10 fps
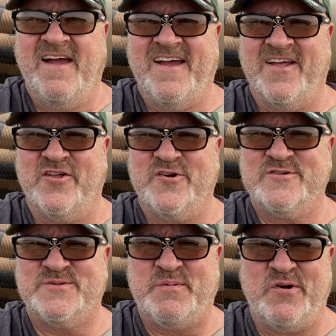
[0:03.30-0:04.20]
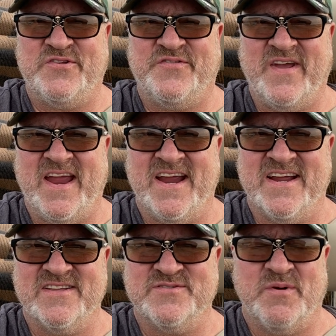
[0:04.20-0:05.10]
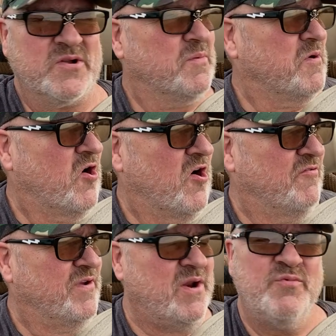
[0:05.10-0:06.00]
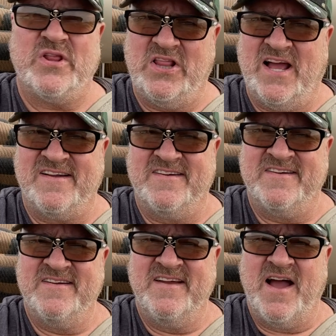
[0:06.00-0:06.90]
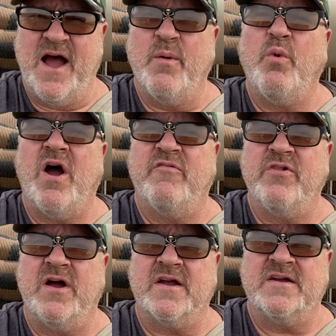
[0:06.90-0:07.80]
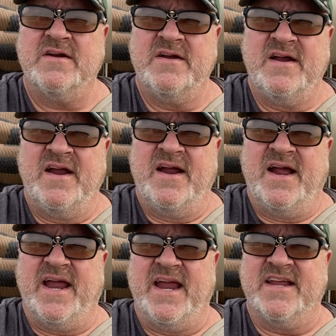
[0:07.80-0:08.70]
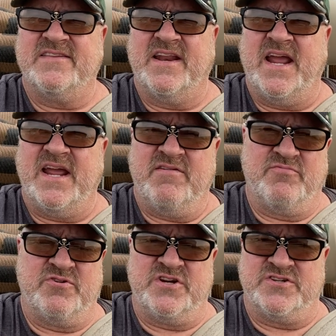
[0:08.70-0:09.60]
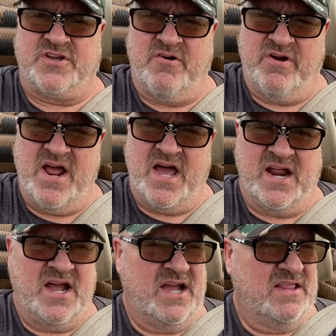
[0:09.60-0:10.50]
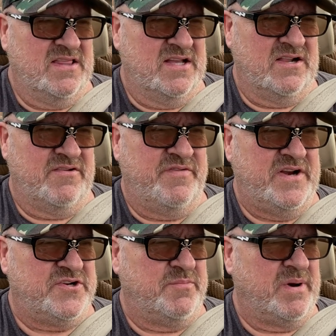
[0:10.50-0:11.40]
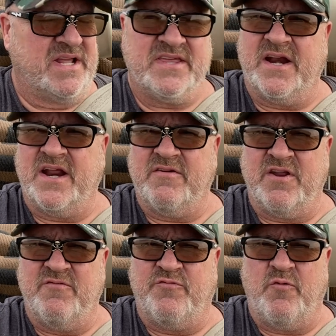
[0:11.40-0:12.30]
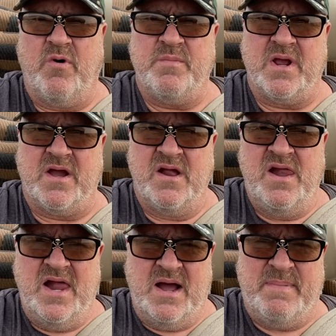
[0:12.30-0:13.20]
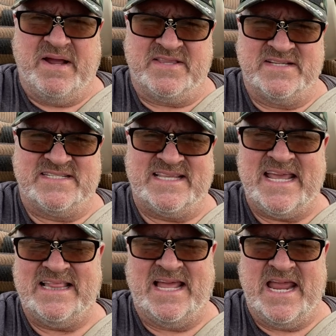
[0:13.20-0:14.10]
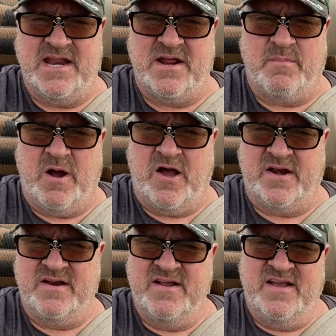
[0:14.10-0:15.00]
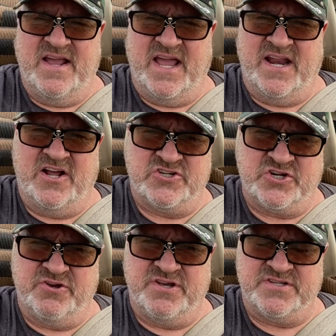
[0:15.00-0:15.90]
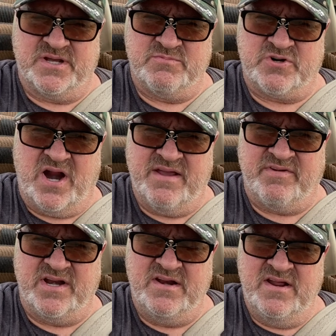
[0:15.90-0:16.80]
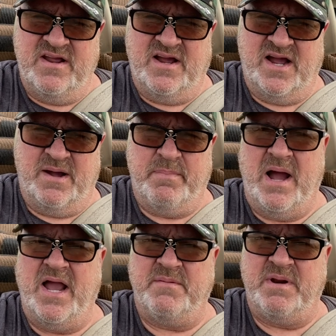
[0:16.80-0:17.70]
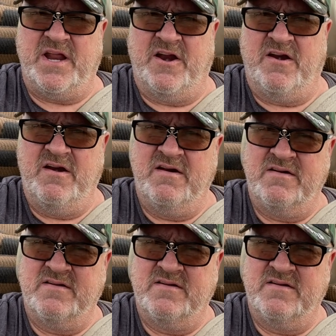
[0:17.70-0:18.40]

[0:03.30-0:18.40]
Hello, sports fans. Welcome to RVing with Luck. I'm Ralph Luck. And today we're just going on a little adventure, but I thought I'd inform you about this state land I'm on. And I'll show you as I'm driving. Uh, behind me here,